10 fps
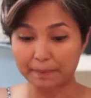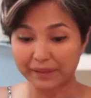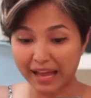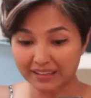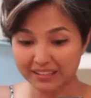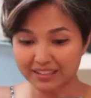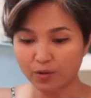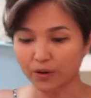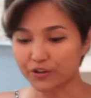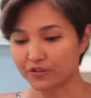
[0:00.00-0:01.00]
black
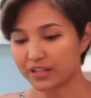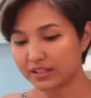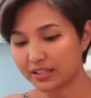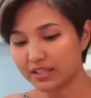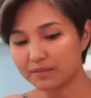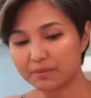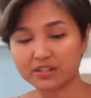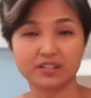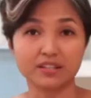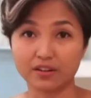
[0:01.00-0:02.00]
tea or green tea,
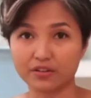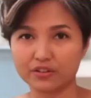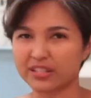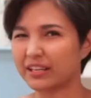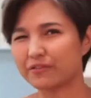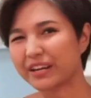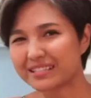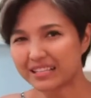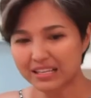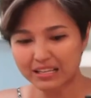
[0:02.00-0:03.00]
because the others like
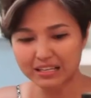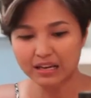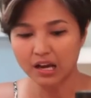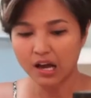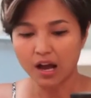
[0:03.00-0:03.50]
red tea,